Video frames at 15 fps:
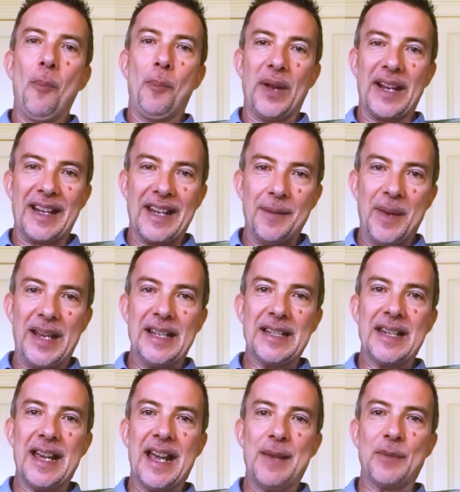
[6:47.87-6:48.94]
But in the
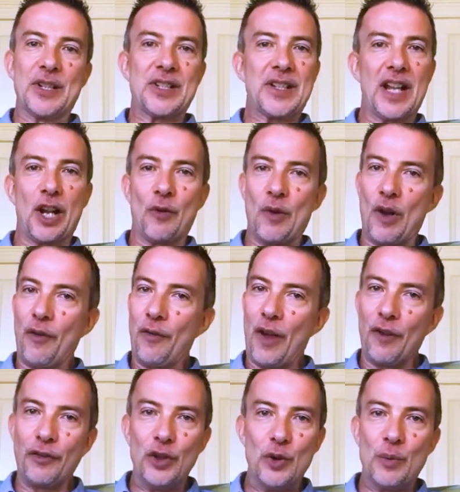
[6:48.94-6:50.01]
meantime, there's still
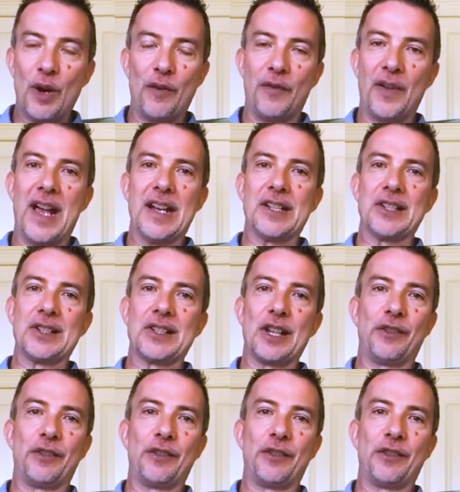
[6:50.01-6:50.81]
a few rough edges,